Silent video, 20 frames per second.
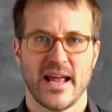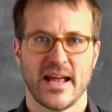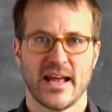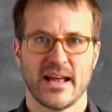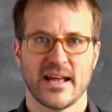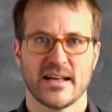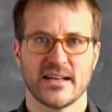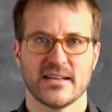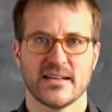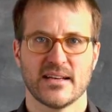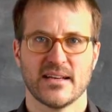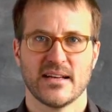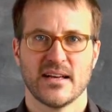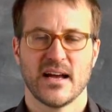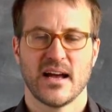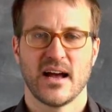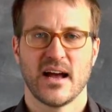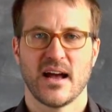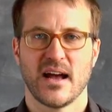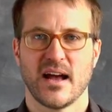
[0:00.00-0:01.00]
And
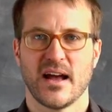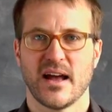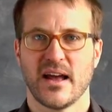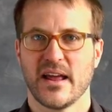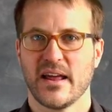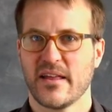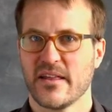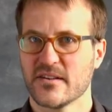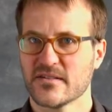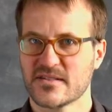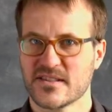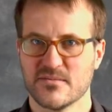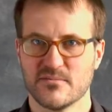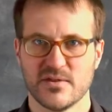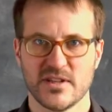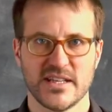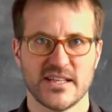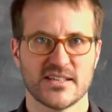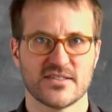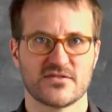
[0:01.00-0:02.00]
uh, there's
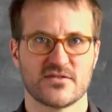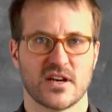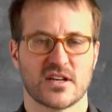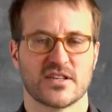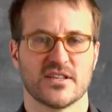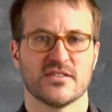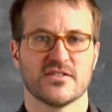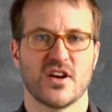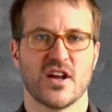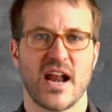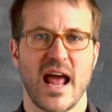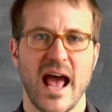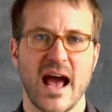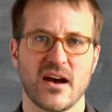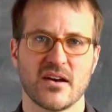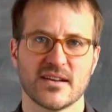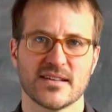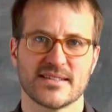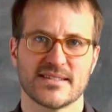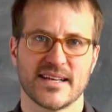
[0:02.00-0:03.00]
complete instructions on
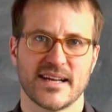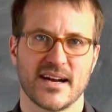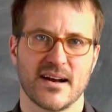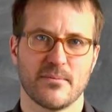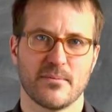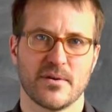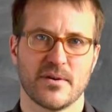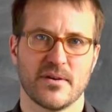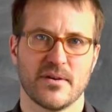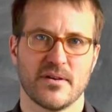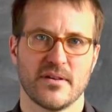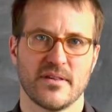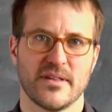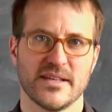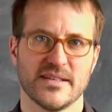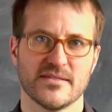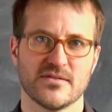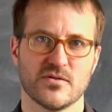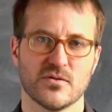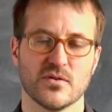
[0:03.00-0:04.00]
how to set up
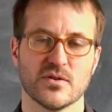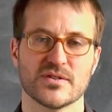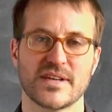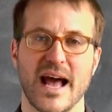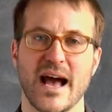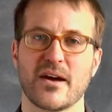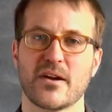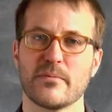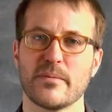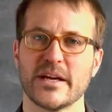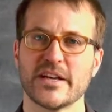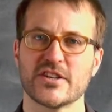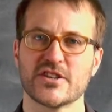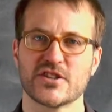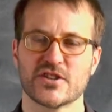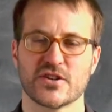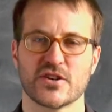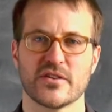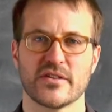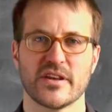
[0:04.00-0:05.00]
these goals, how to make
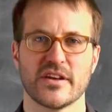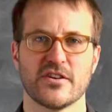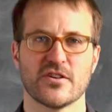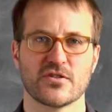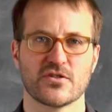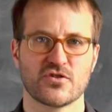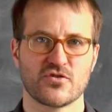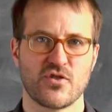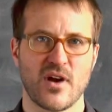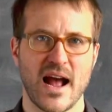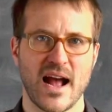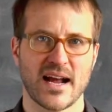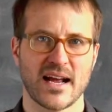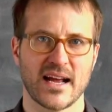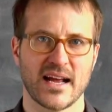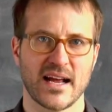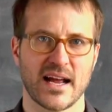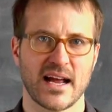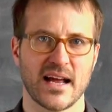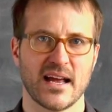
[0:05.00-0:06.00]
sure that you're
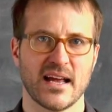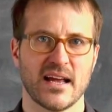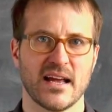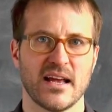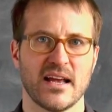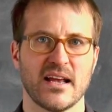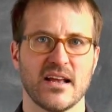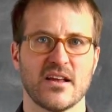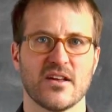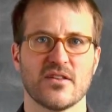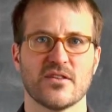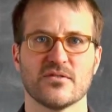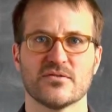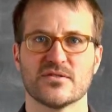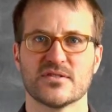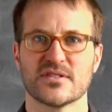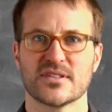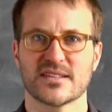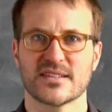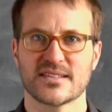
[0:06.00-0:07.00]
tracking
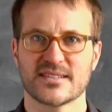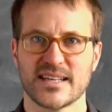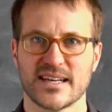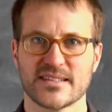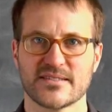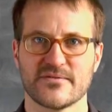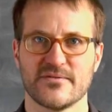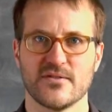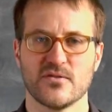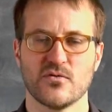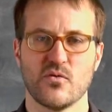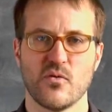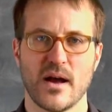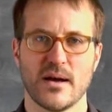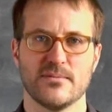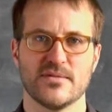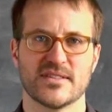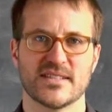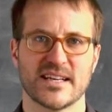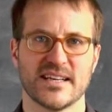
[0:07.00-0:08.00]
those successful
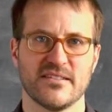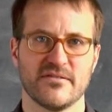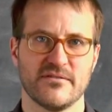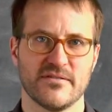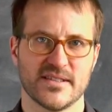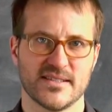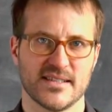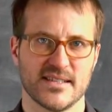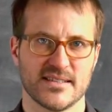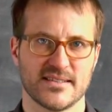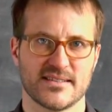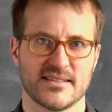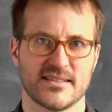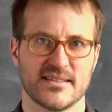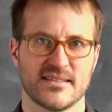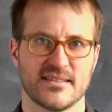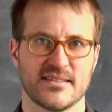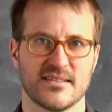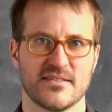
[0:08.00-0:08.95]
website visits,